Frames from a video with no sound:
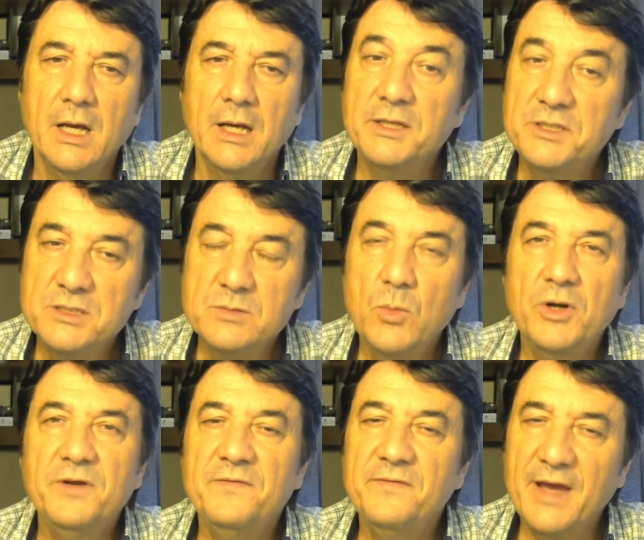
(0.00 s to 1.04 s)
It is more
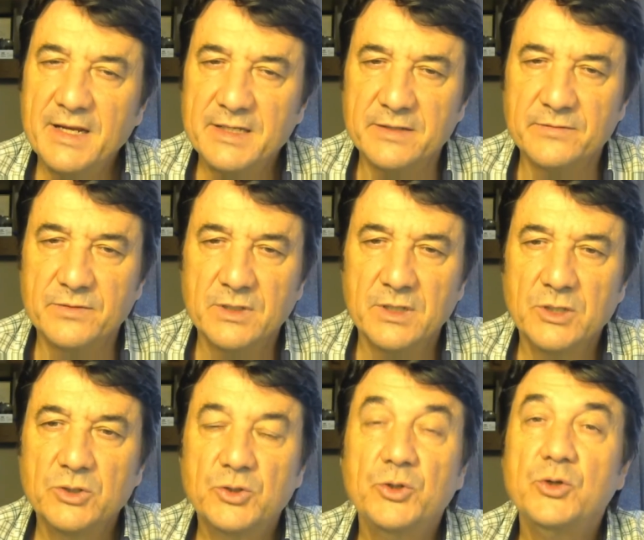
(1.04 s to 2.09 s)
effective
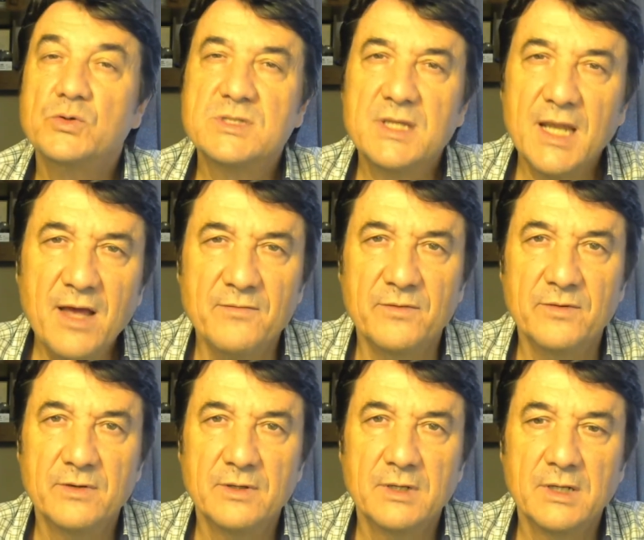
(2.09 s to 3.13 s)
to use love
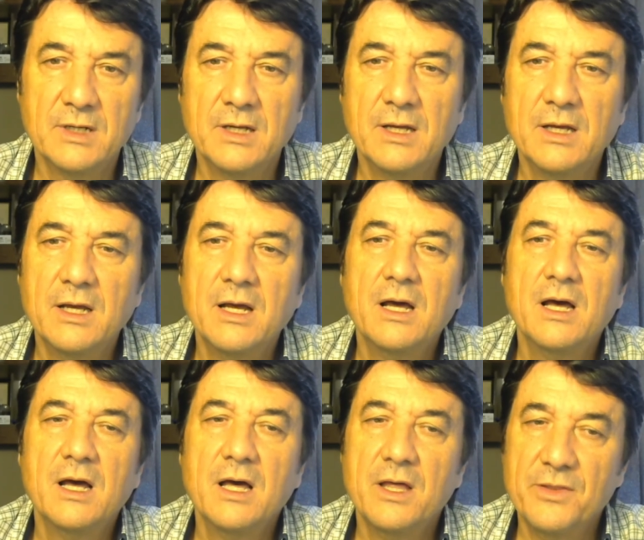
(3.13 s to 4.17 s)

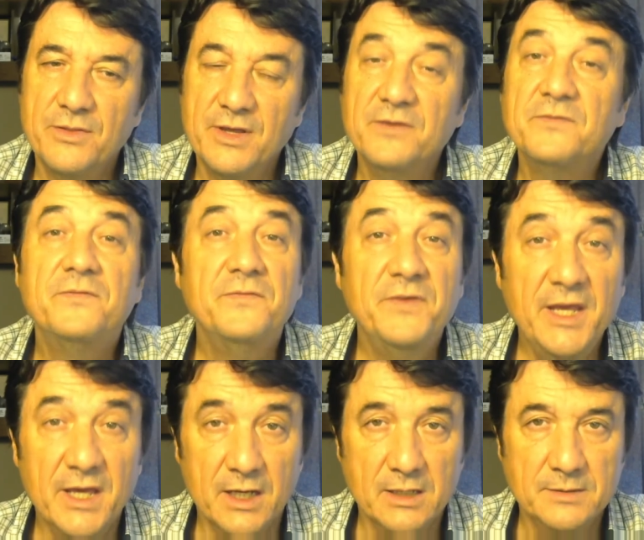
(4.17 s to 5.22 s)
than fear.